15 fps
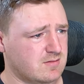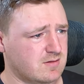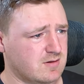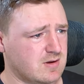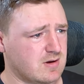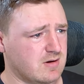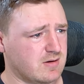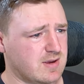
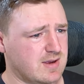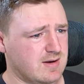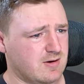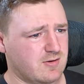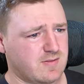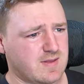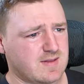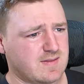No, okay,
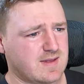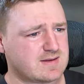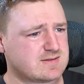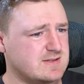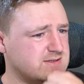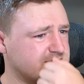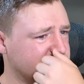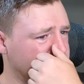no,
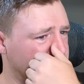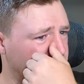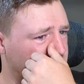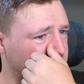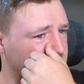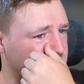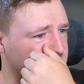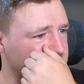that this is
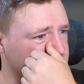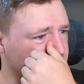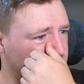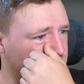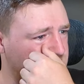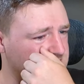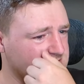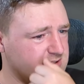incorrect. This
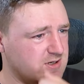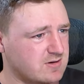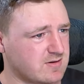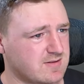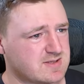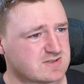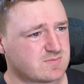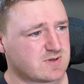point is
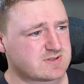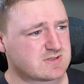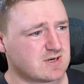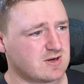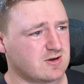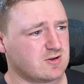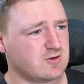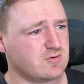incorrect. This must
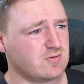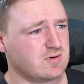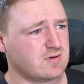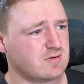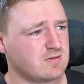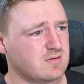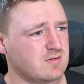include